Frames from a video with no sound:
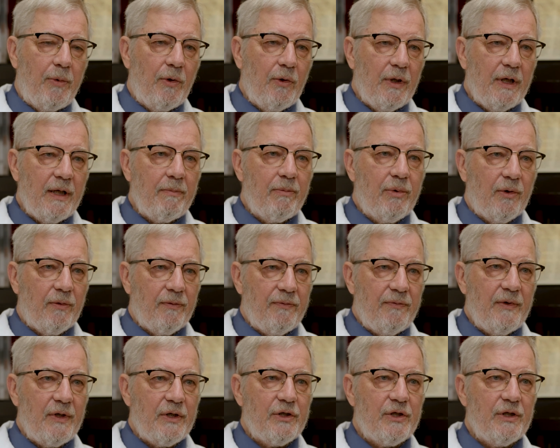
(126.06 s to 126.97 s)
pretty
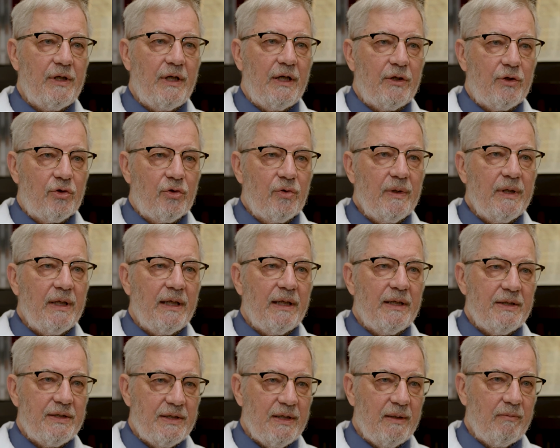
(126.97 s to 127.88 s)
proficient at
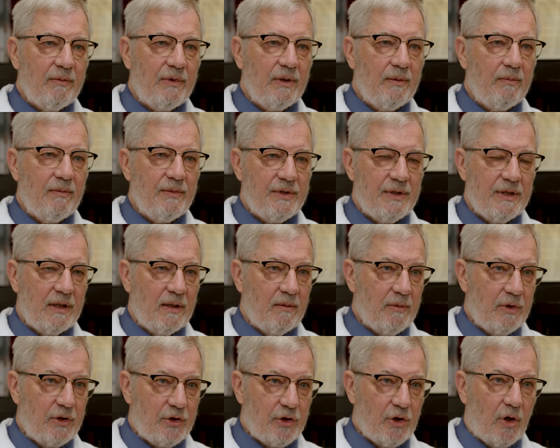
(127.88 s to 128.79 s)
treating symptoms in
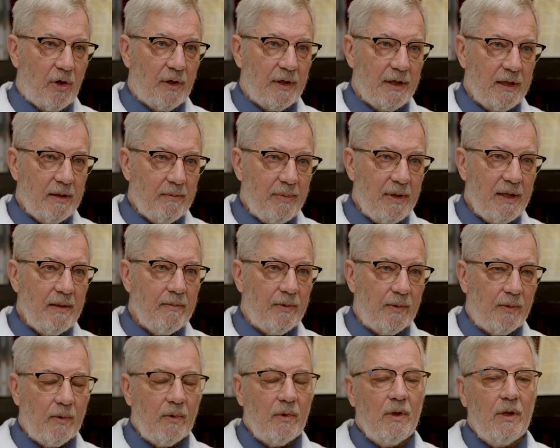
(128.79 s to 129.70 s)
the majority of
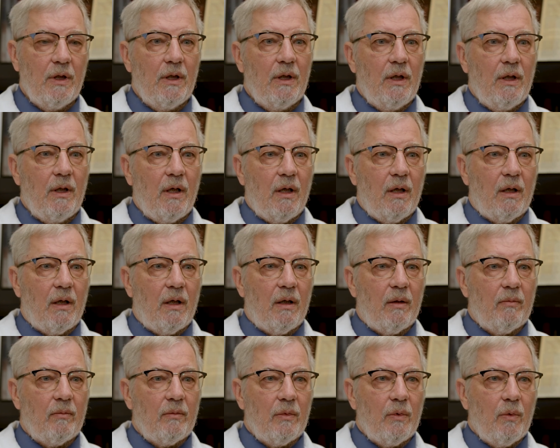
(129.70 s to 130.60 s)
people.
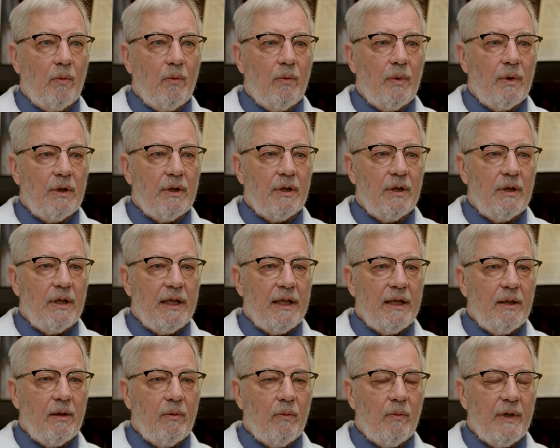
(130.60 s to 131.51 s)
Um,
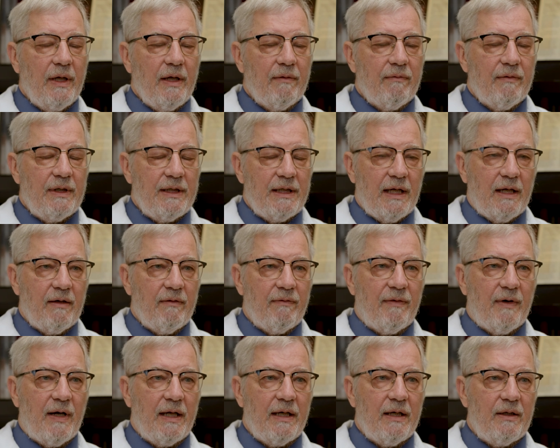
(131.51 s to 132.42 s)
the, we have
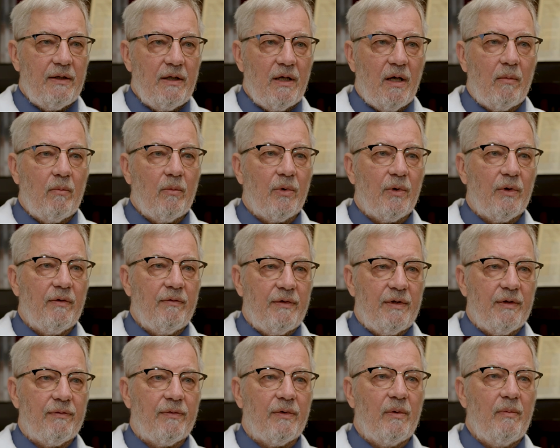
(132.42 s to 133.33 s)
identified a number
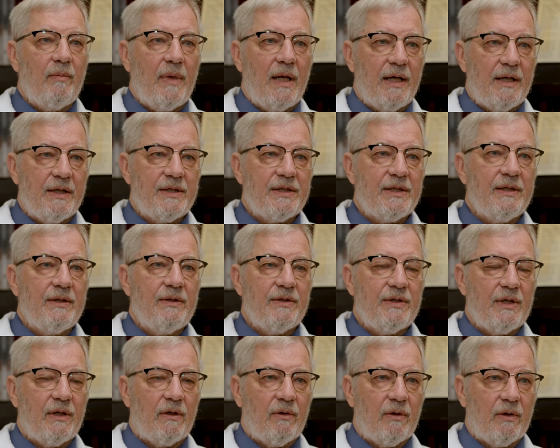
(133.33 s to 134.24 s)
of different
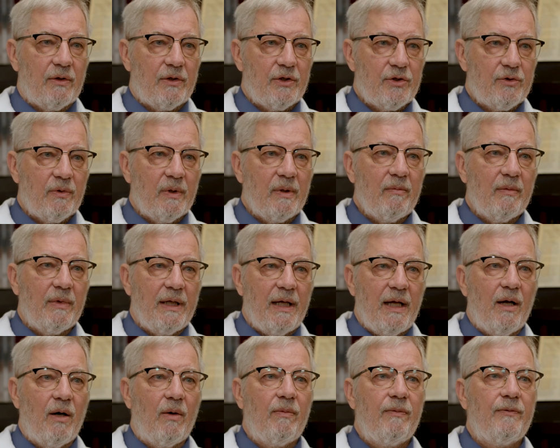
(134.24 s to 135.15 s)
medicines that are
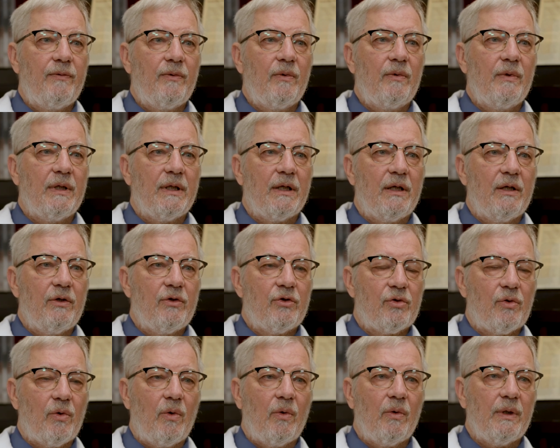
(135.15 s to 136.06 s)
extremely helpful in
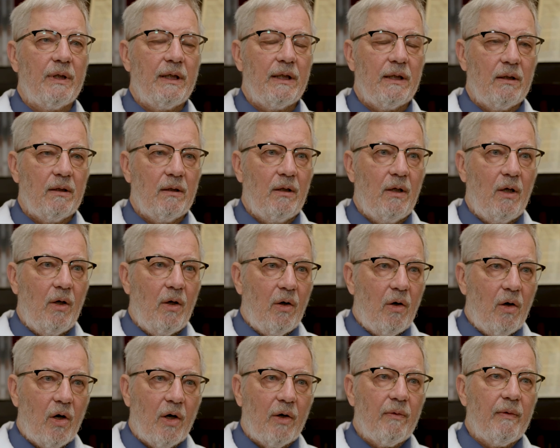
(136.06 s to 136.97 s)
controlling
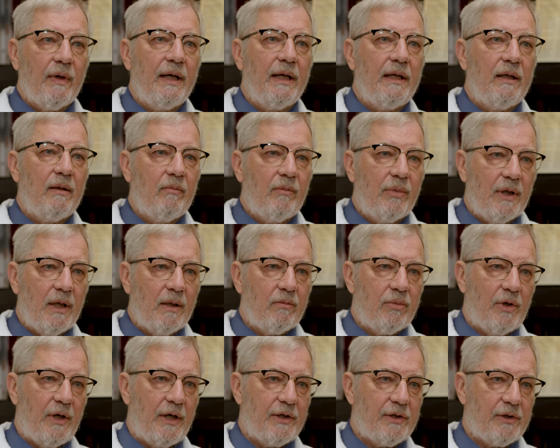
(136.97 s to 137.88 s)
heart rate and
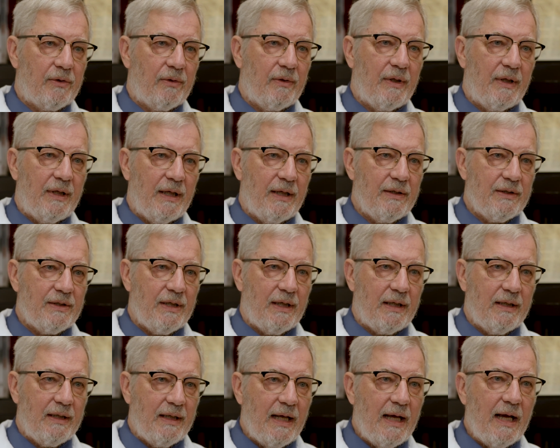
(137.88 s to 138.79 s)
blood pressure and things
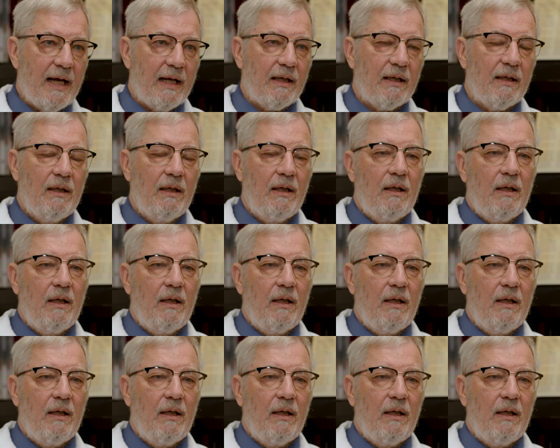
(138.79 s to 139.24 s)
like that.